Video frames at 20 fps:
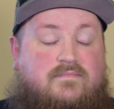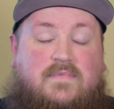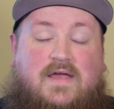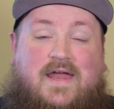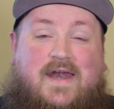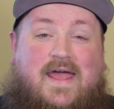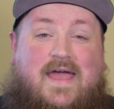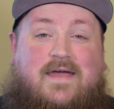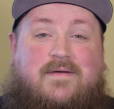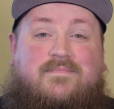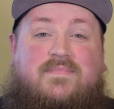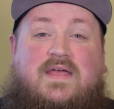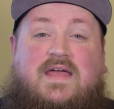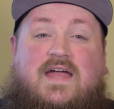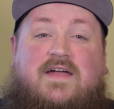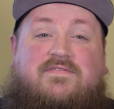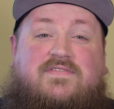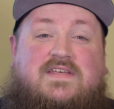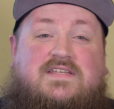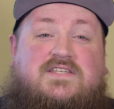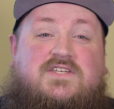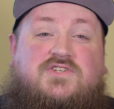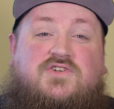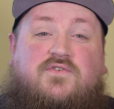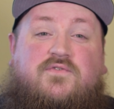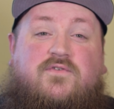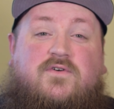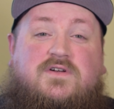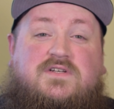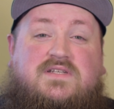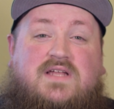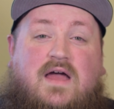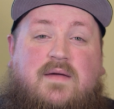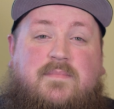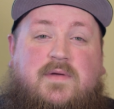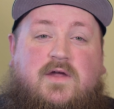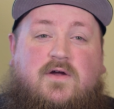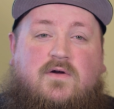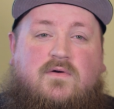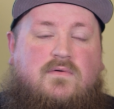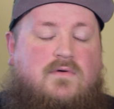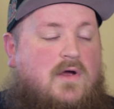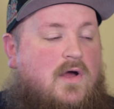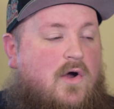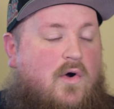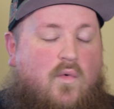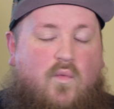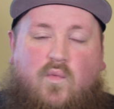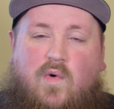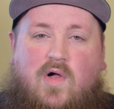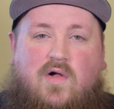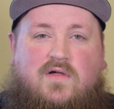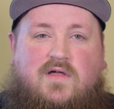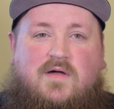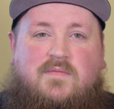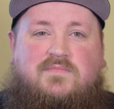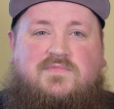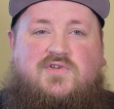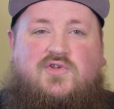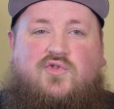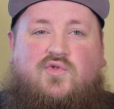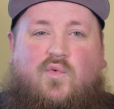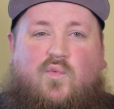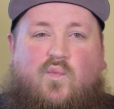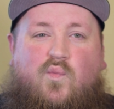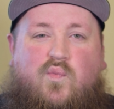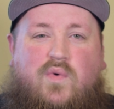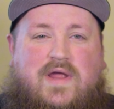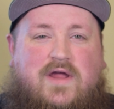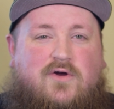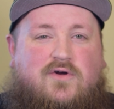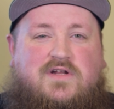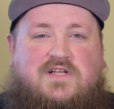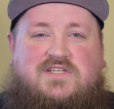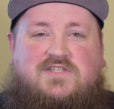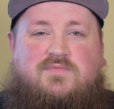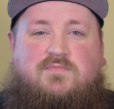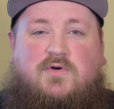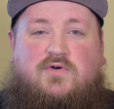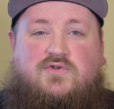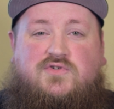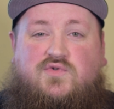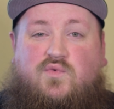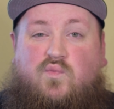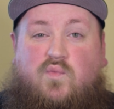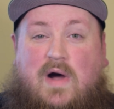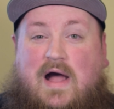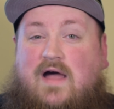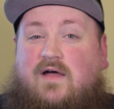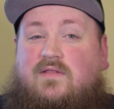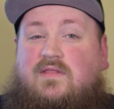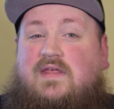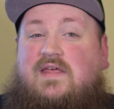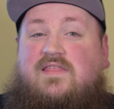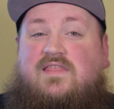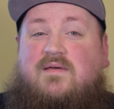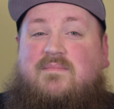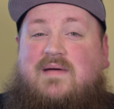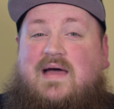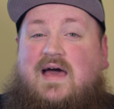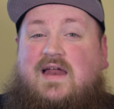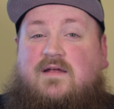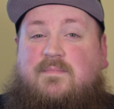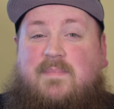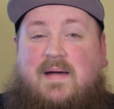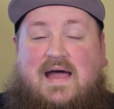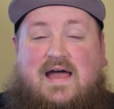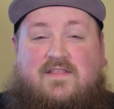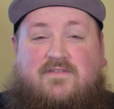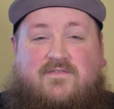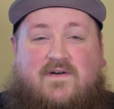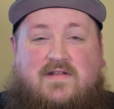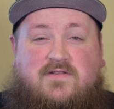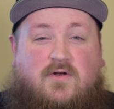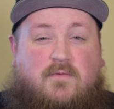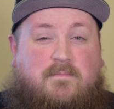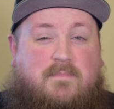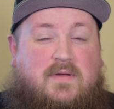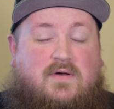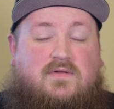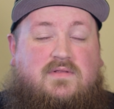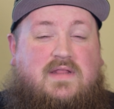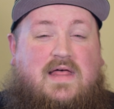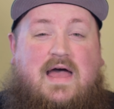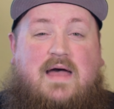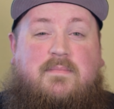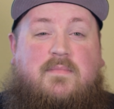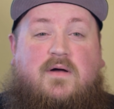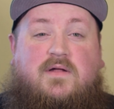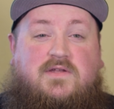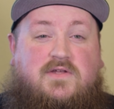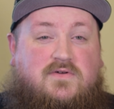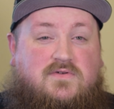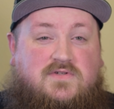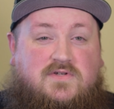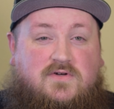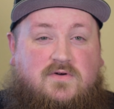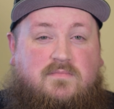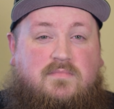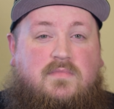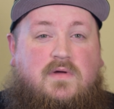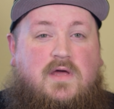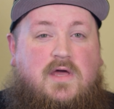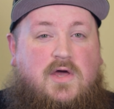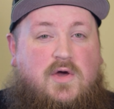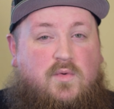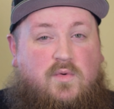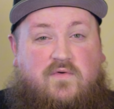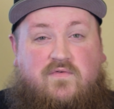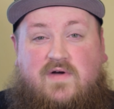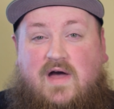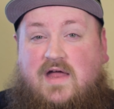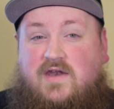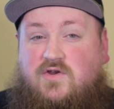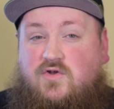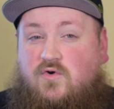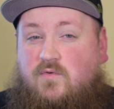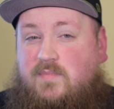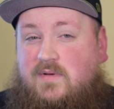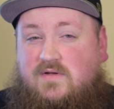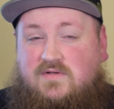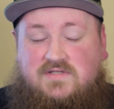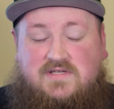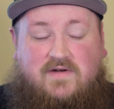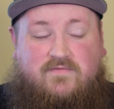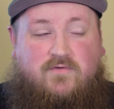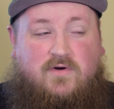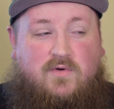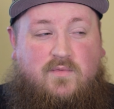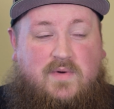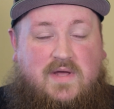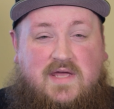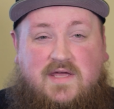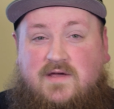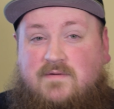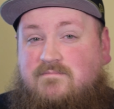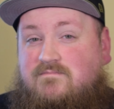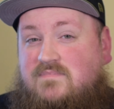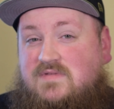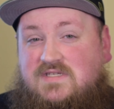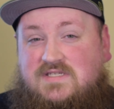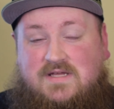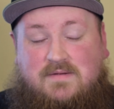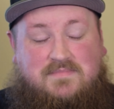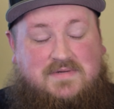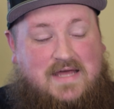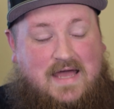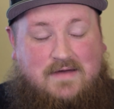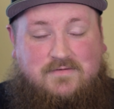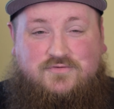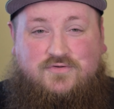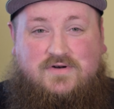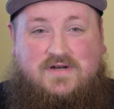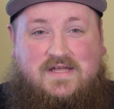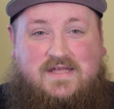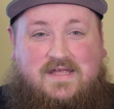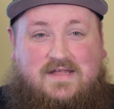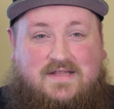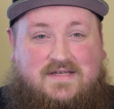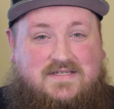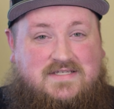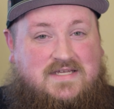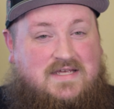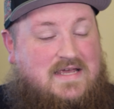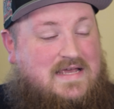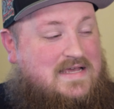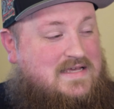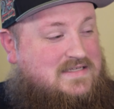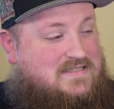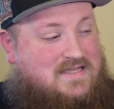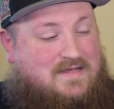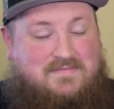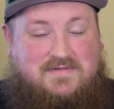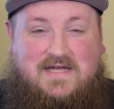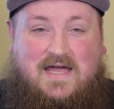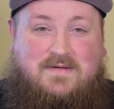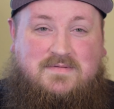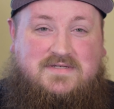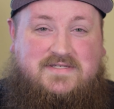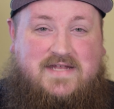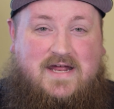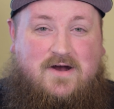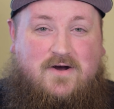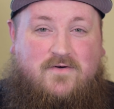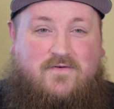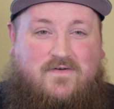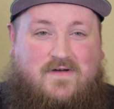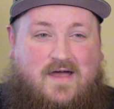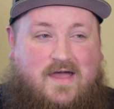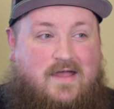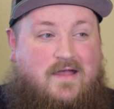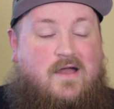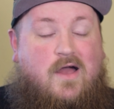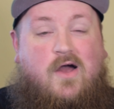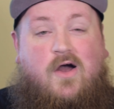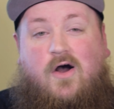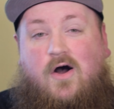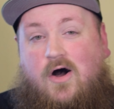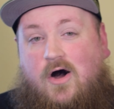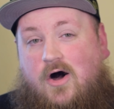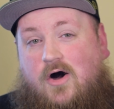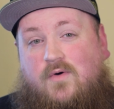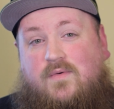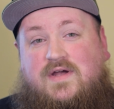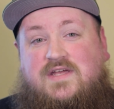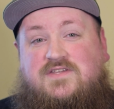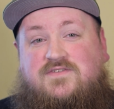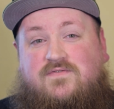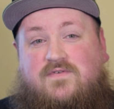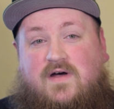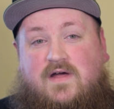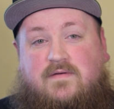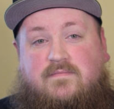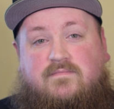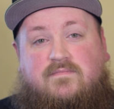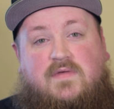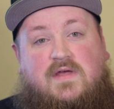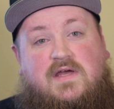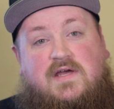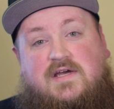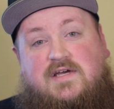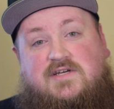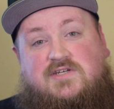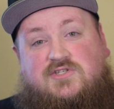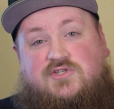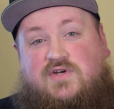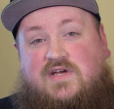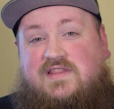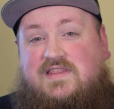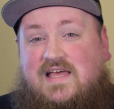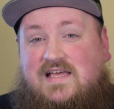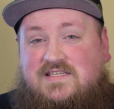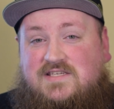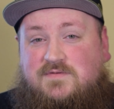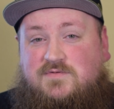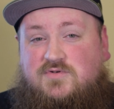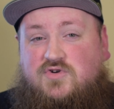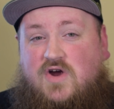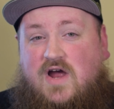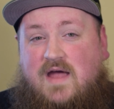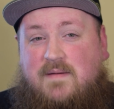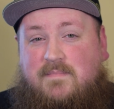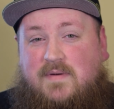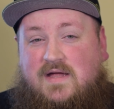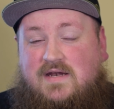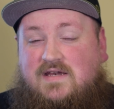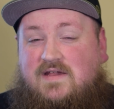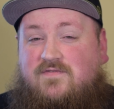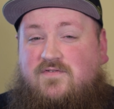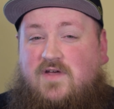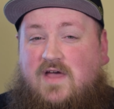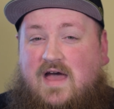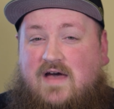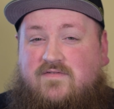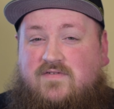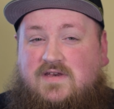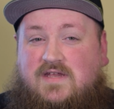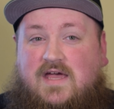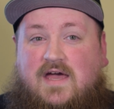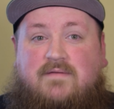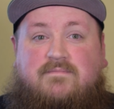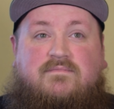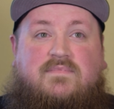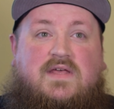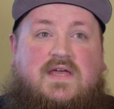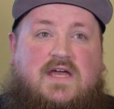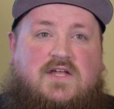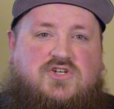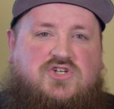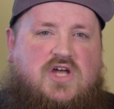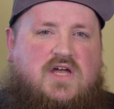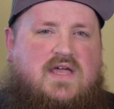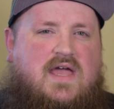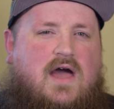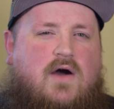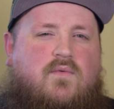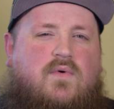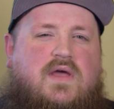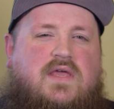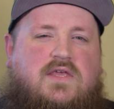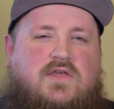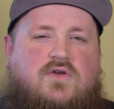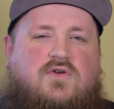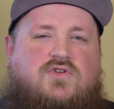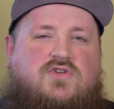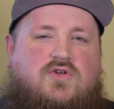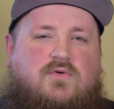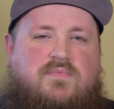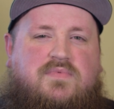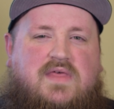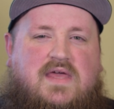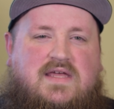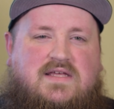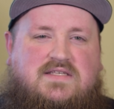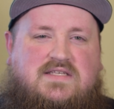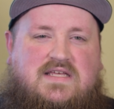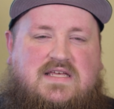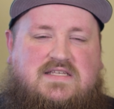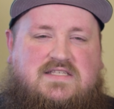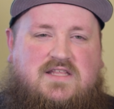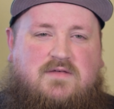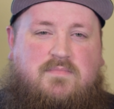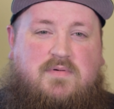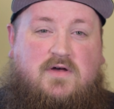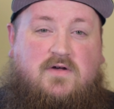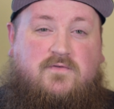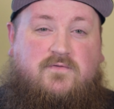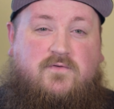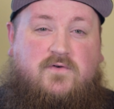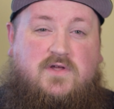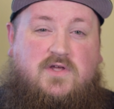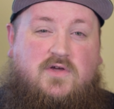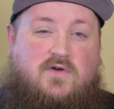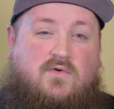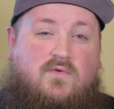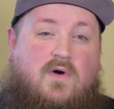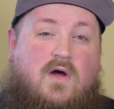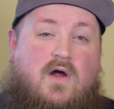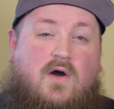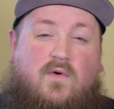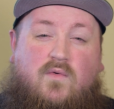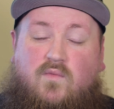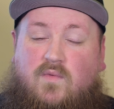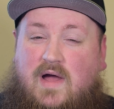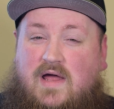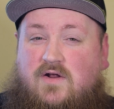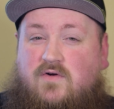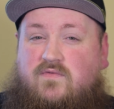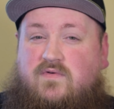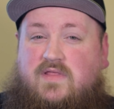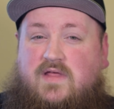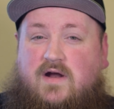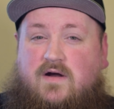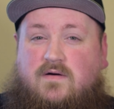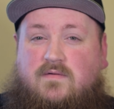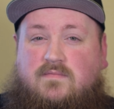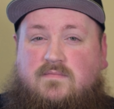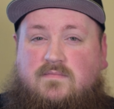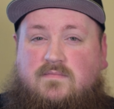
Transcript: And hey, if this is your first time here, welcome to the weirdest, most wildly thematic Pathfinder build lab on YouTube. We've got new builds every week, sometimes ridiculous, sometimes terrifying, always fun. So hit that subscribe button if you haven't yet, and check out what YouTube thinks is the build for you right over there.